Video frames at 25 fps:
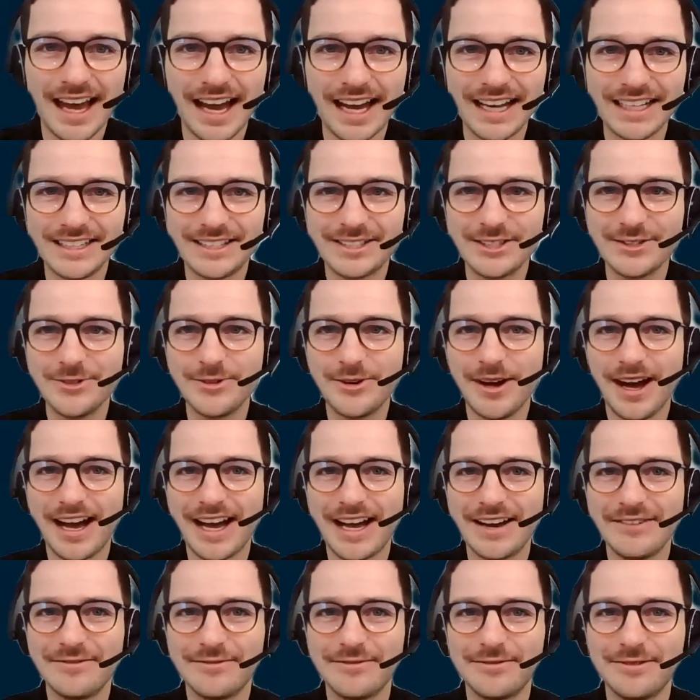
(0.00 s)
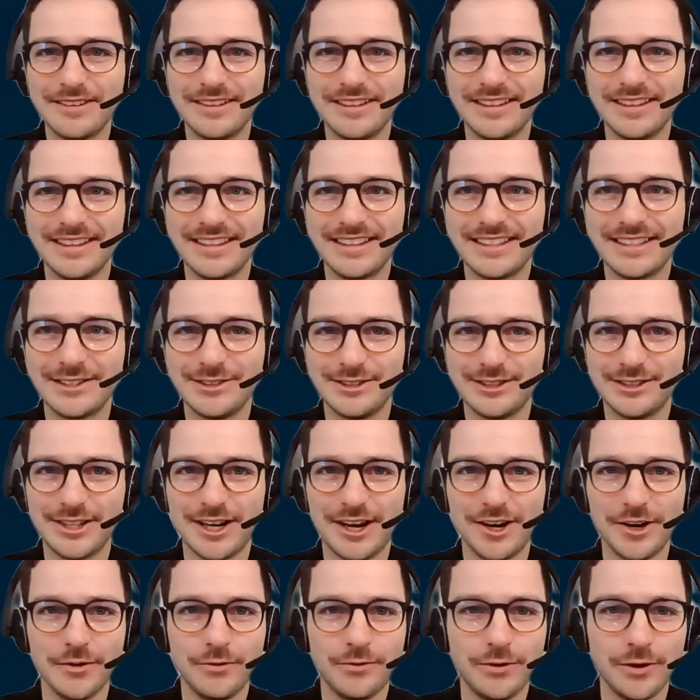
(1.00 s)
I do have to
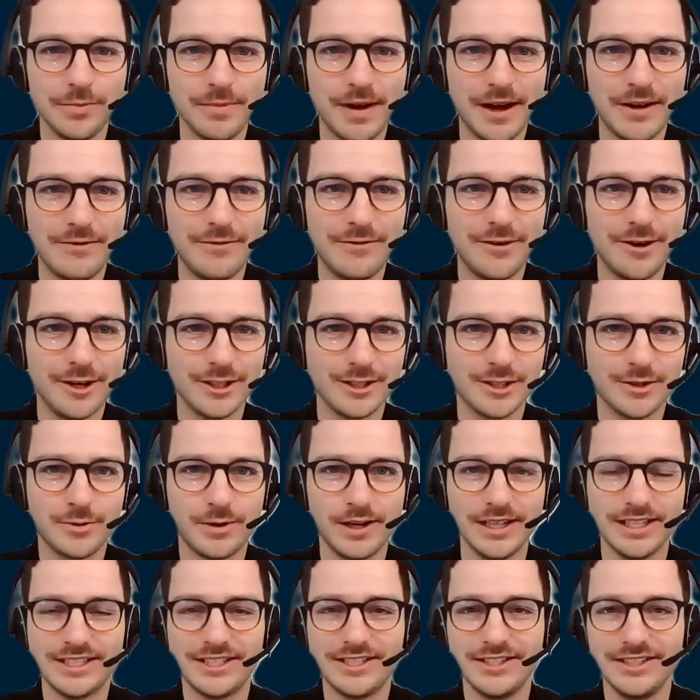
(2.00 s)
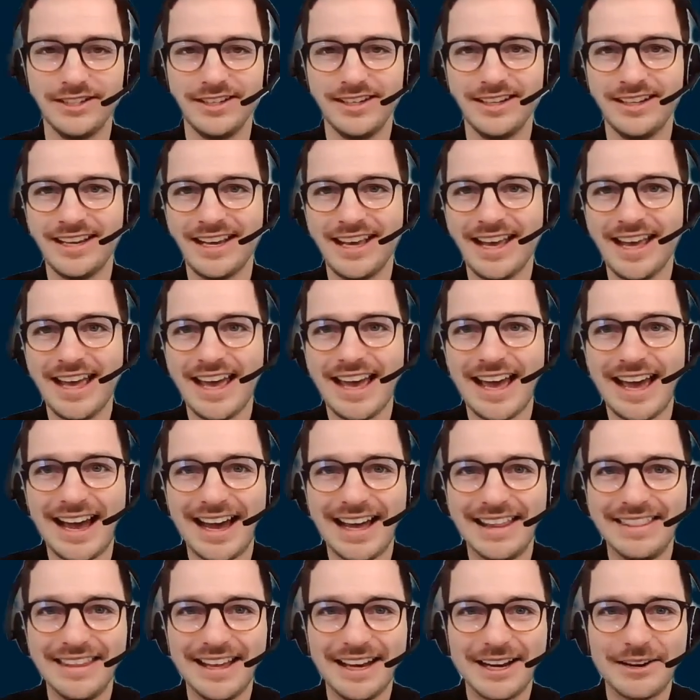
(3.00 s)
start off with my first question,
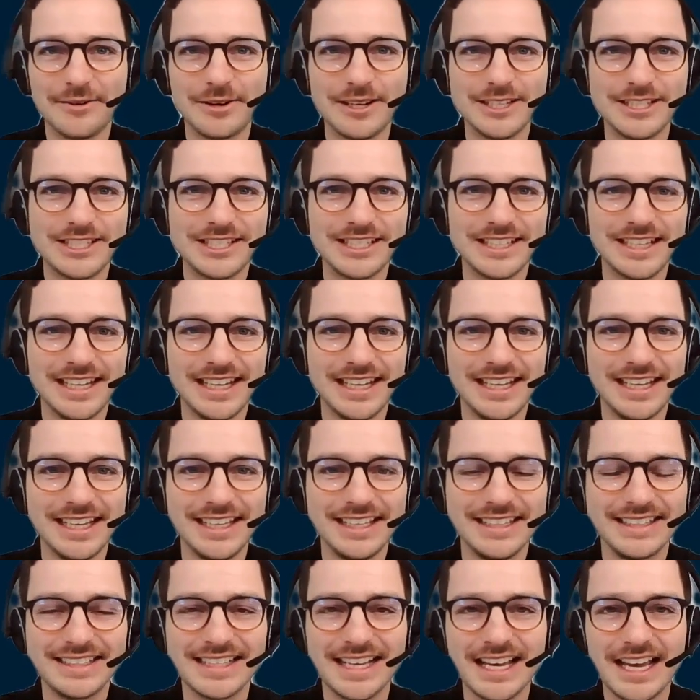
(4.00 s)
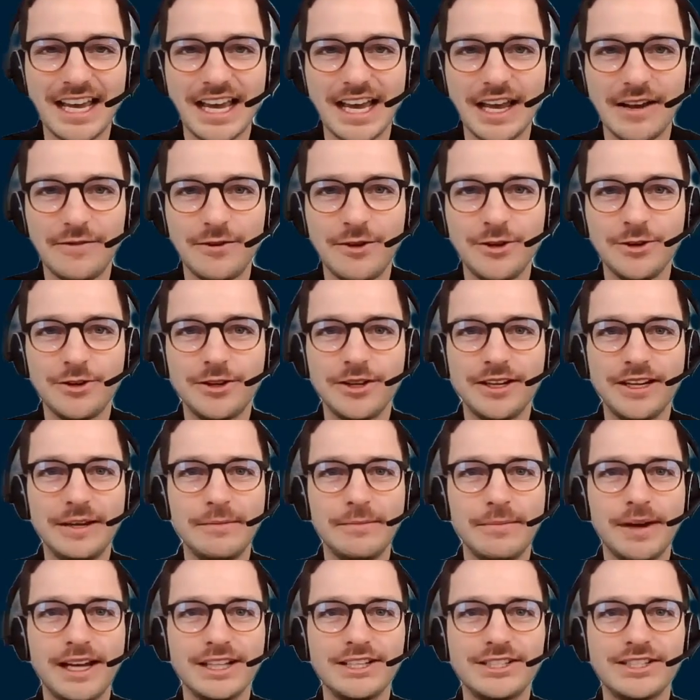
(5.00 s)
and that question is, if you could
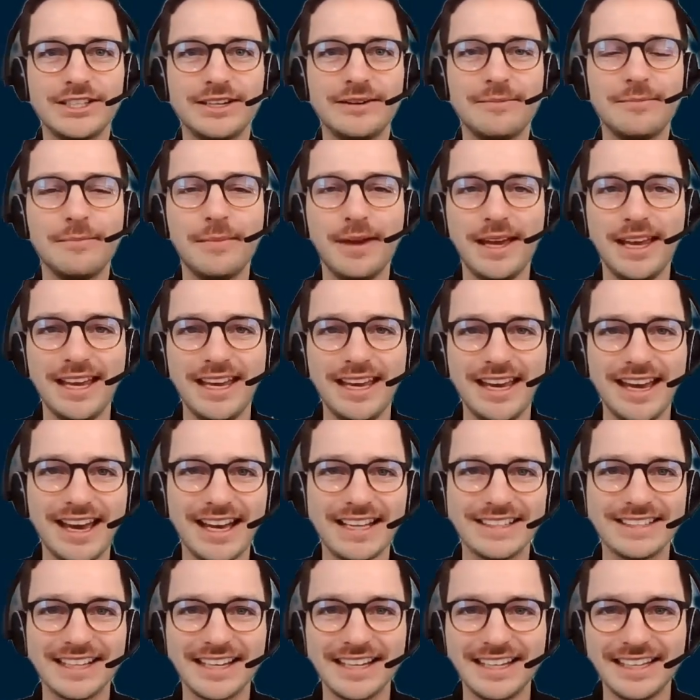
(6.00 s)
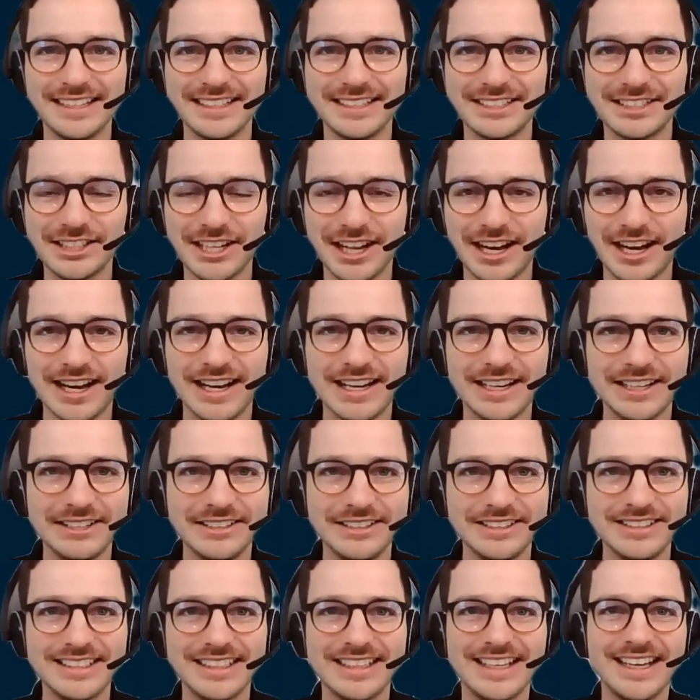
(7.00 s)
imagine me as a
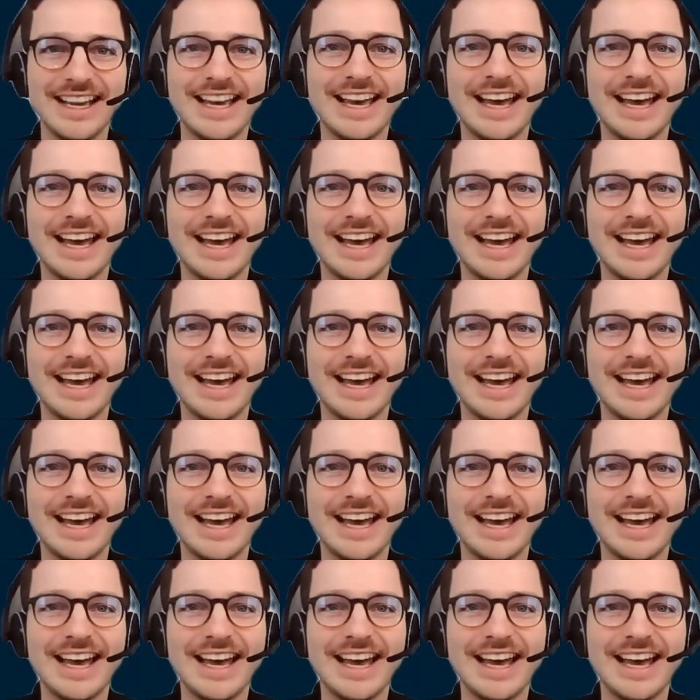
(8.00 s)
child,